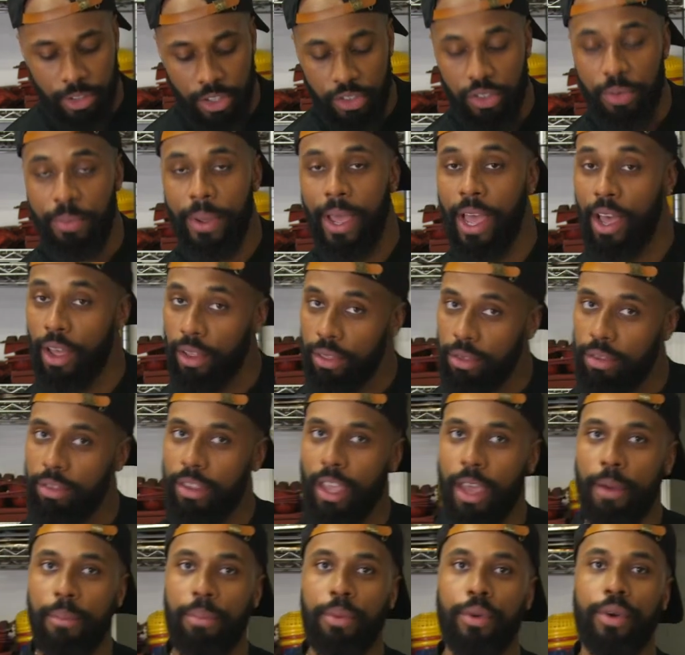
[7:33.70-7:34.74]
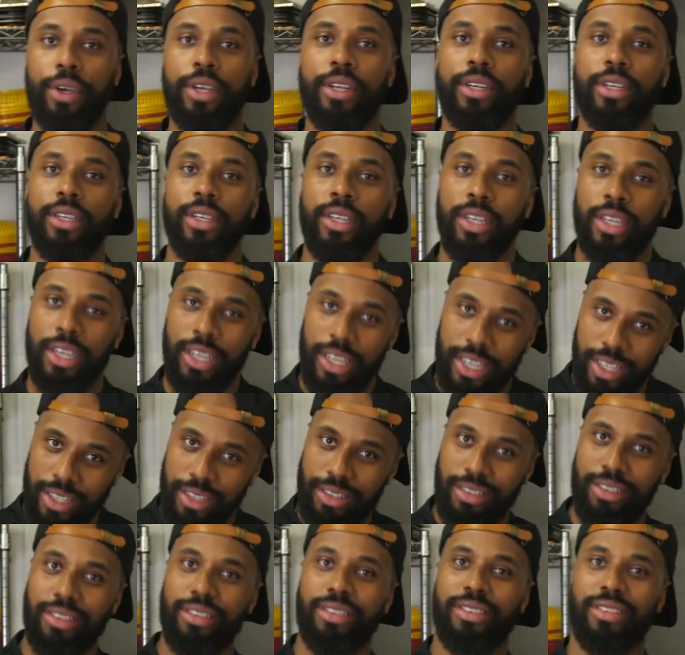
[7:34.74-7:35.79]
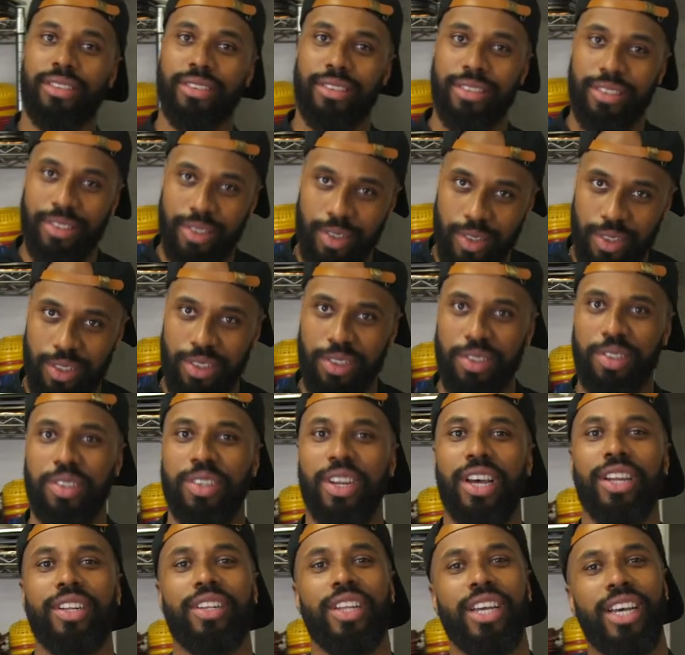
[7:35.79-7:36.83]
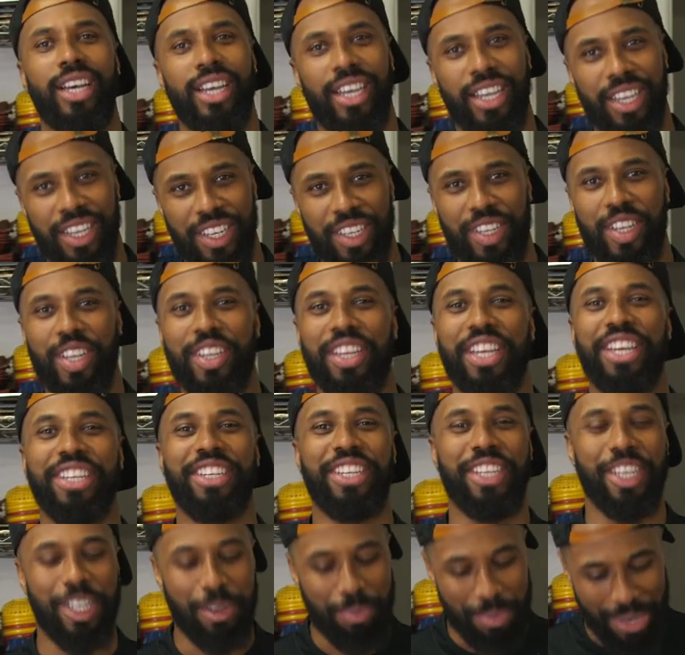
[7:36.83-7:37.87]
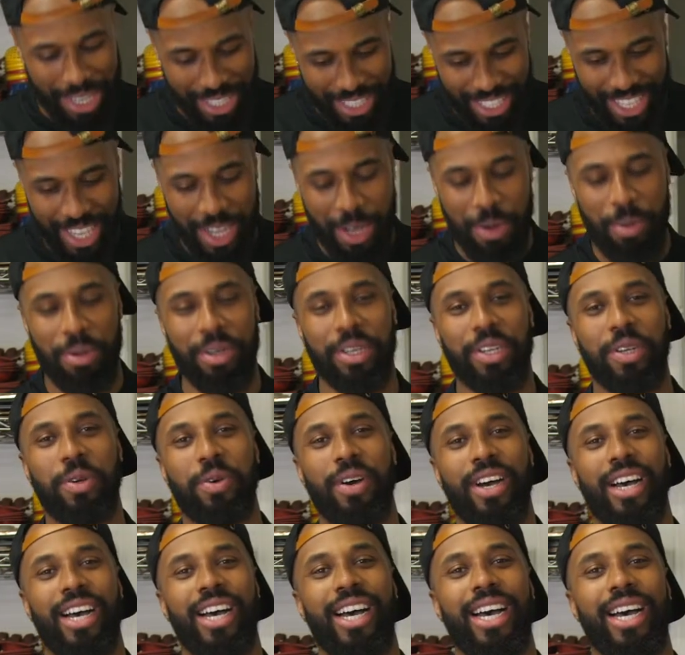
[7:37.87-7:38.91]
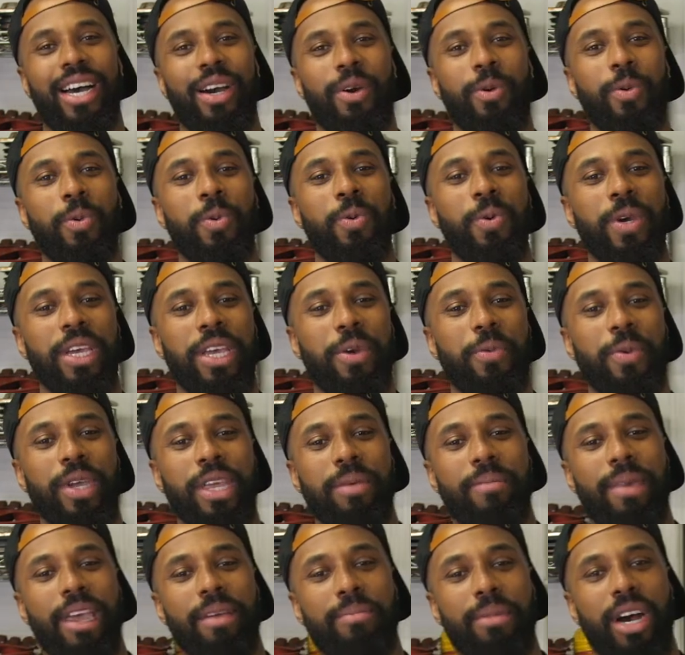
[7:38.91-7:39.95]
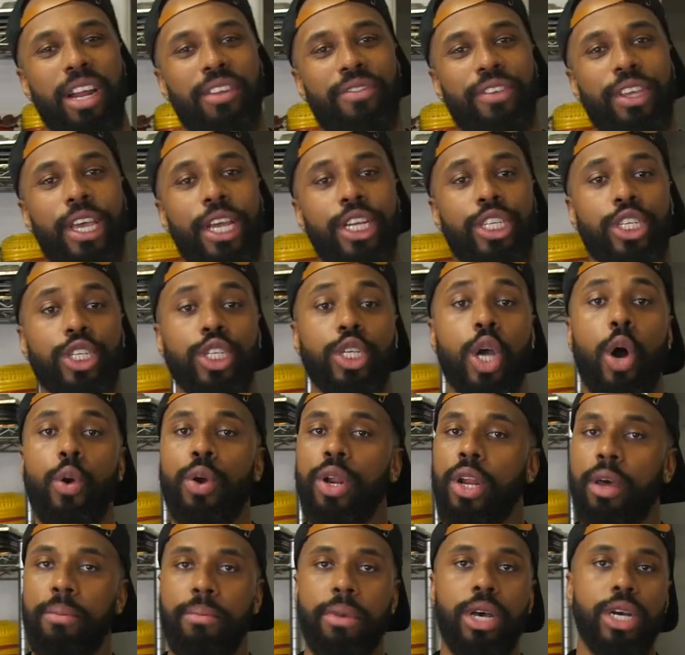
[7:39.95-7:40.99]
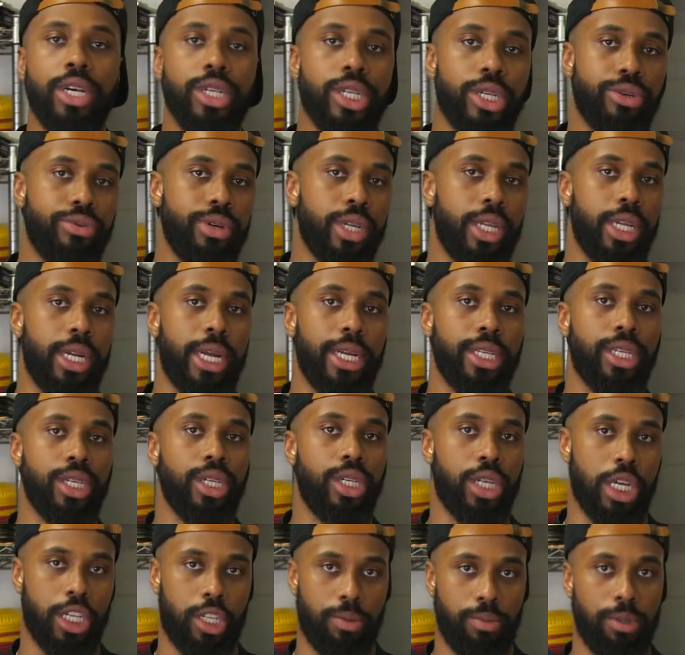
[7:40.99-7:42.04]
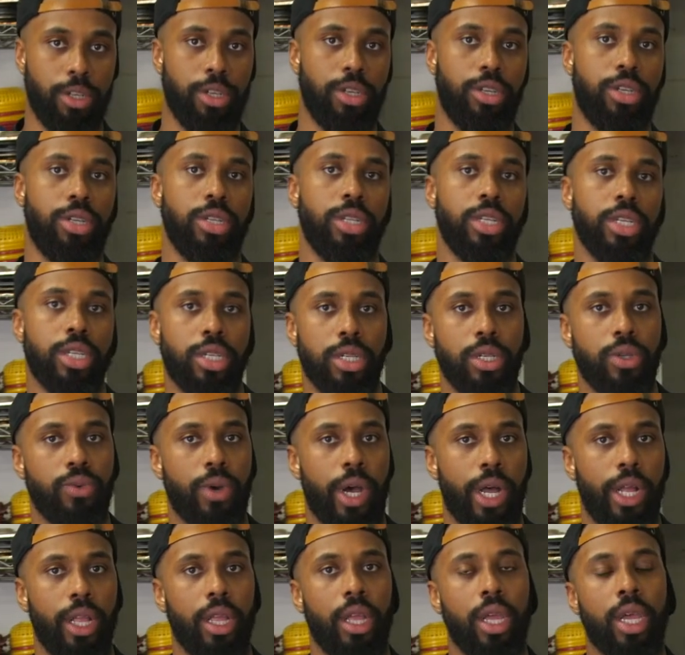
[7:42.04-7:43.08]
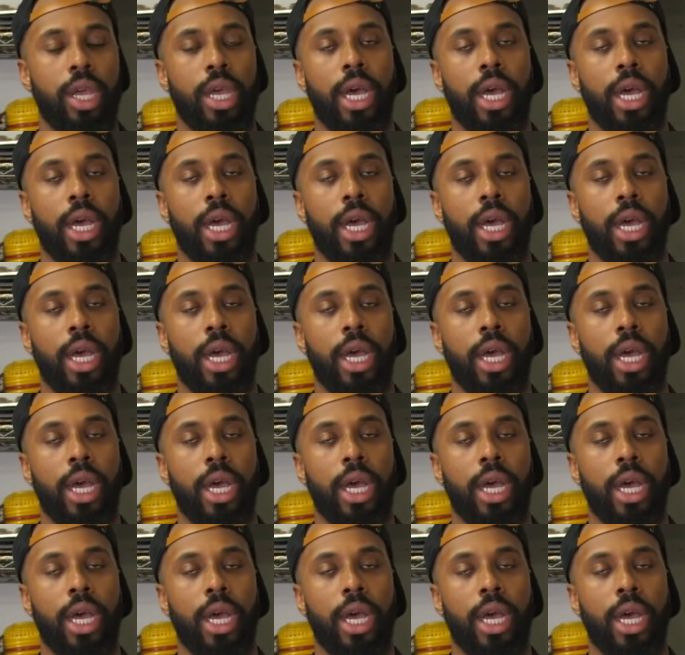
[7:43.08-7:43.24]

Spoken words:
a health standpoint, it is not the ideal, but we're gonna we can make modifications. Coconut milk is a really nice adjustment to this as well.